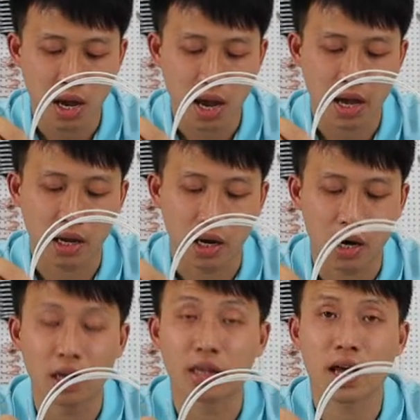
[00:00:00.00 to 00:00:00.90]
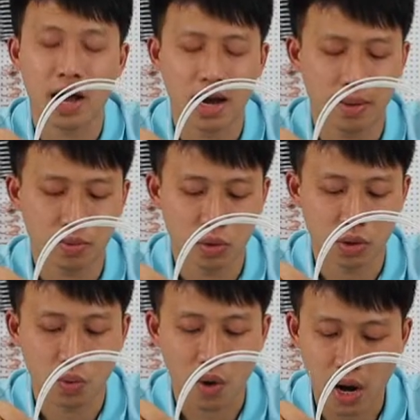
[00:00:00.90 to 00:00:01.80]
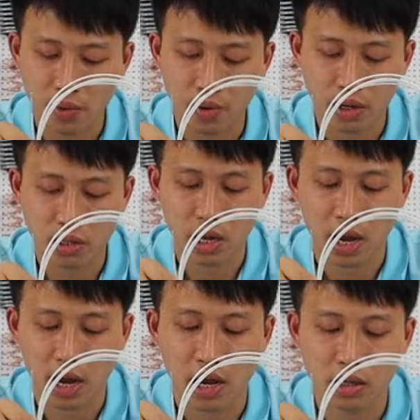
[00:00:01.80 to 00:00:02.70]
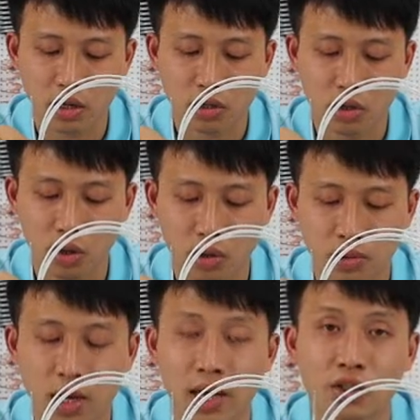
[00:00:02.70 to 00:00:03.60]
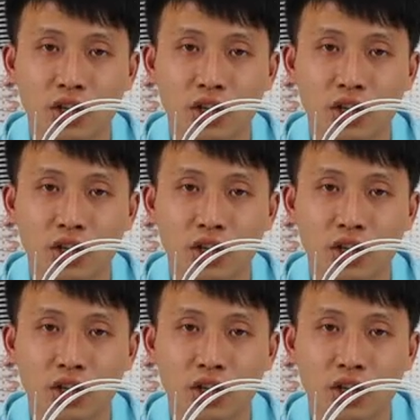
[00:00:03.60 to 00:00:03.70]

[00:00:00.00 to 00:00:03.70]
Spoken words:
and adapt to the various endoscopes and